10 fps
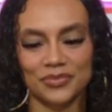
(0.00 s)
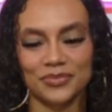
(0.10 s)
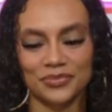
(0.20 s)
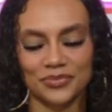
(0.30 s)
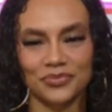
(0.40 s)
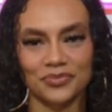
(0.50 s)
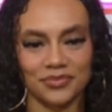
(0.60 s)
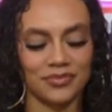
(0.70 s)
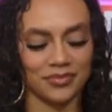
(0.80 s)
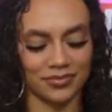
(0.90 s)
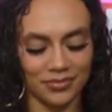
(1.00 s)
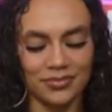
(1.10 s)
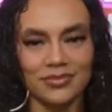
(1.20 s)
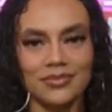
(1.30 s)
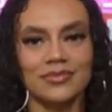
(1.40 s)

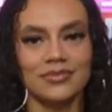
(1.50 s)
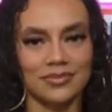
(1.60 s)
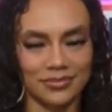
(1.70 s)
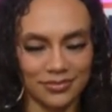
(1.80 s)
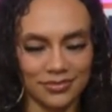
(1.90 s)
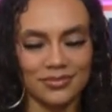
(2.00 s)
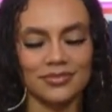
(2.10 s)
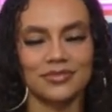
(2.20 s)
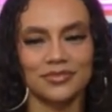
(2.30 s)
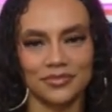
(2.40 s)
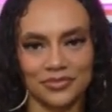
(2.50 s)
The person shown says nothing.